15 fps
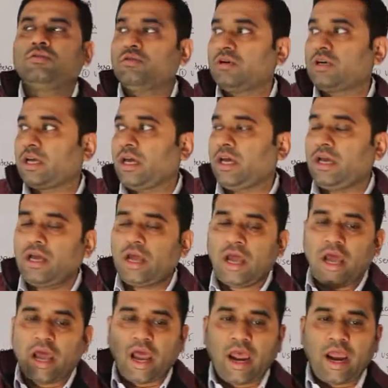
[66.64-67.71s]
OK
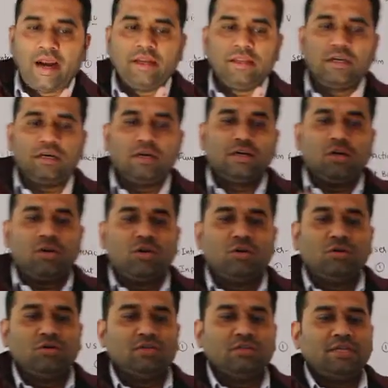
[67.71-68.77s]
and the
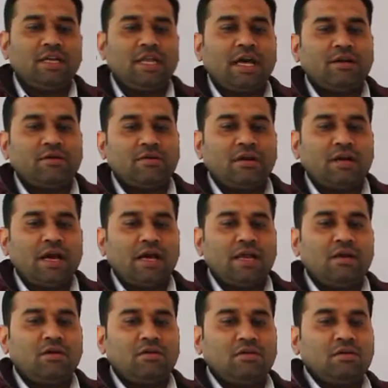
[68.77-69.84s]
close the
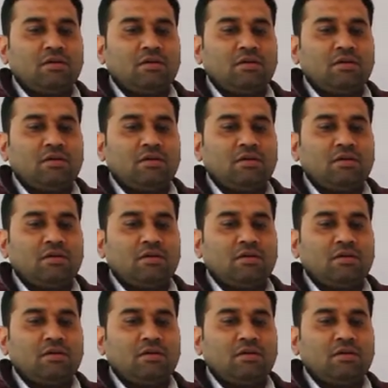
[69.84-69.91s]
dialog.